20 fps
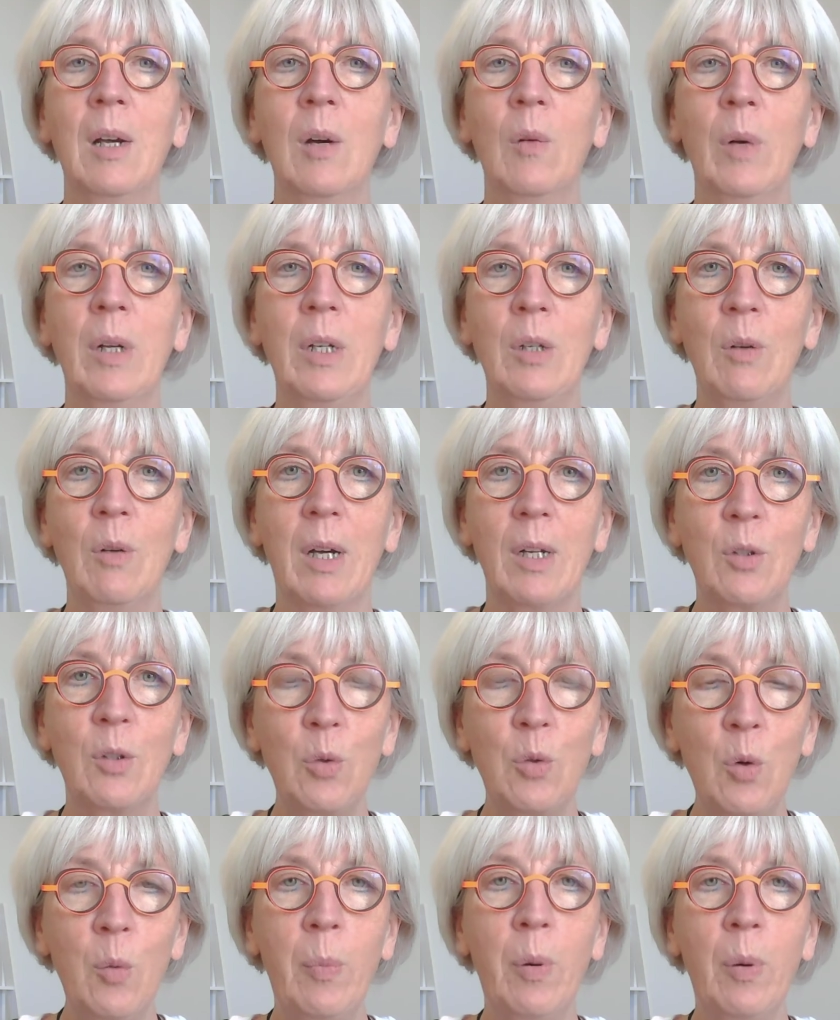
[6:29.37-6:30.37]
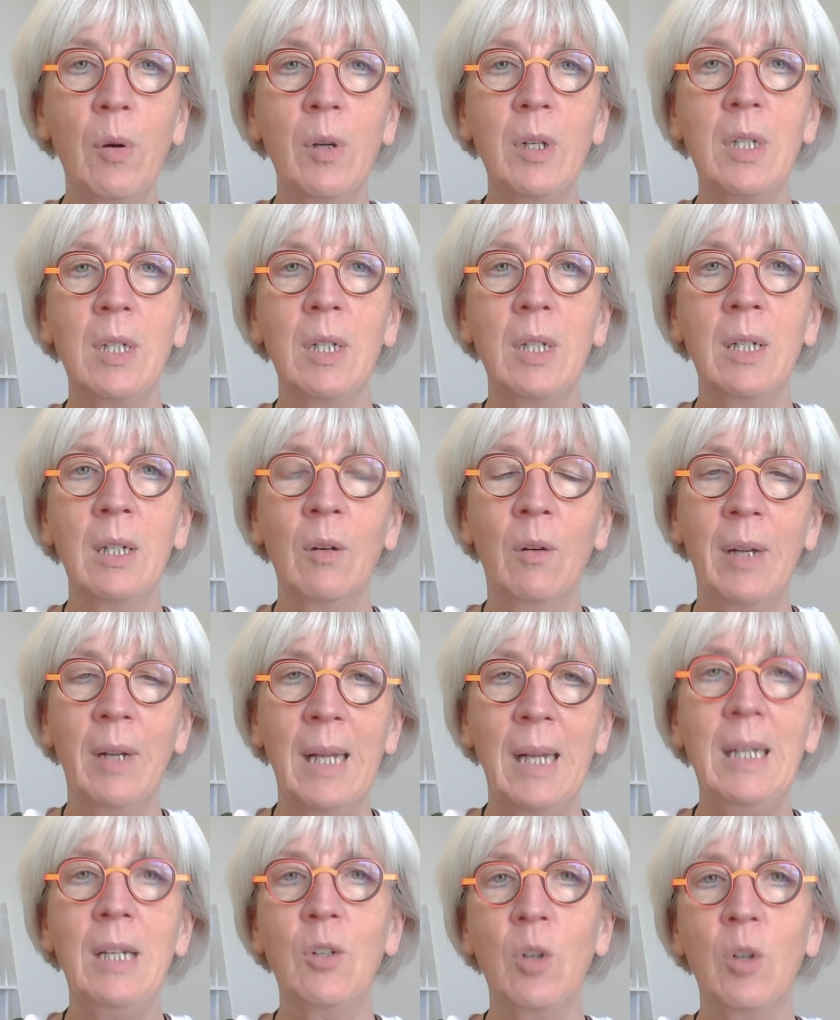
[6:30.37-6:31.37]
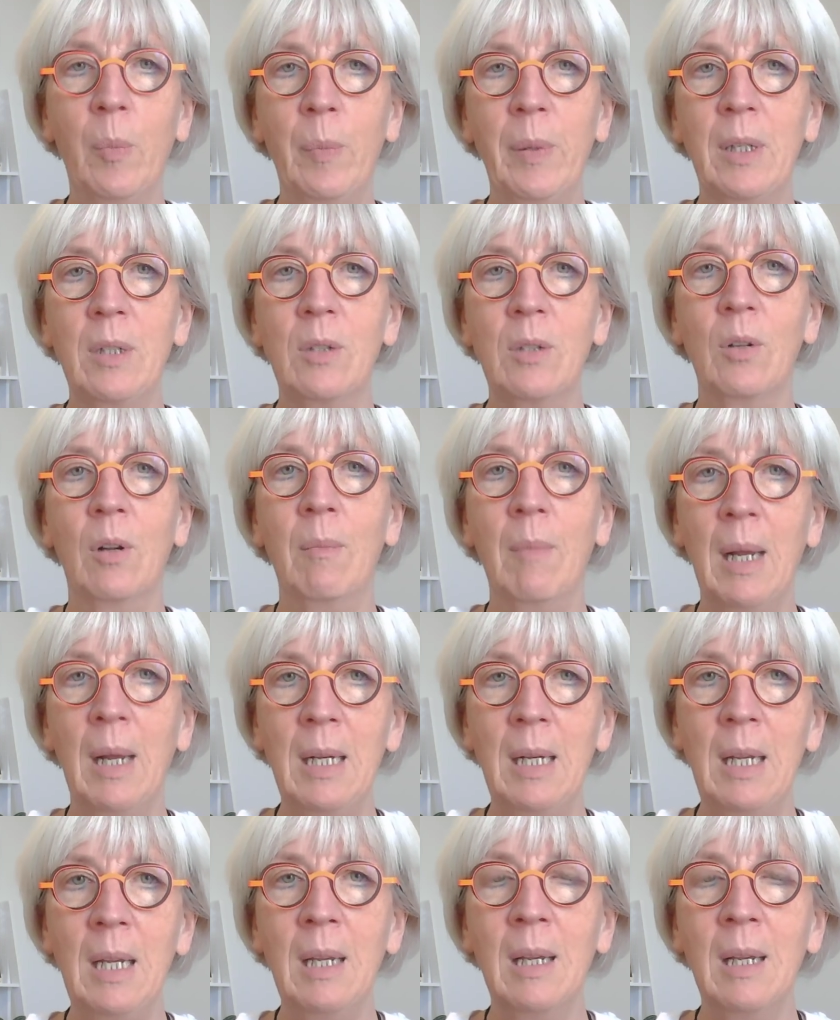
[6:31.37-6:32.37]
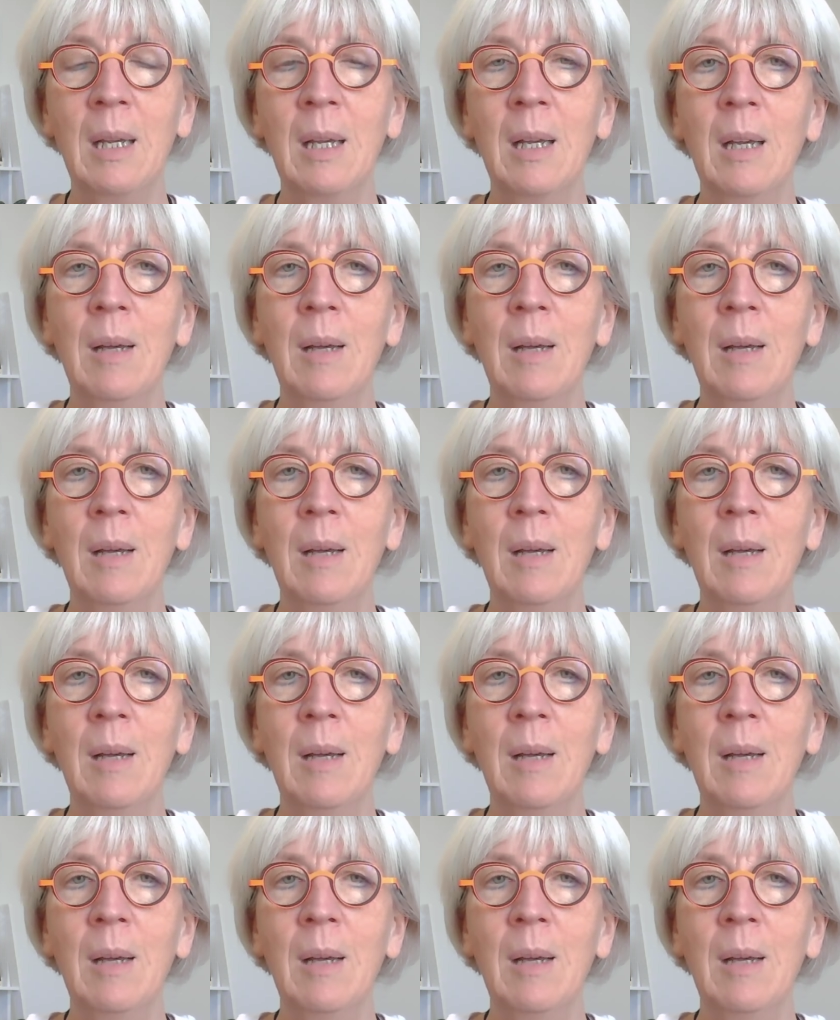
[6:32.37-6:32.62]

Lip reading: When you are 2-pointing on any topics on money,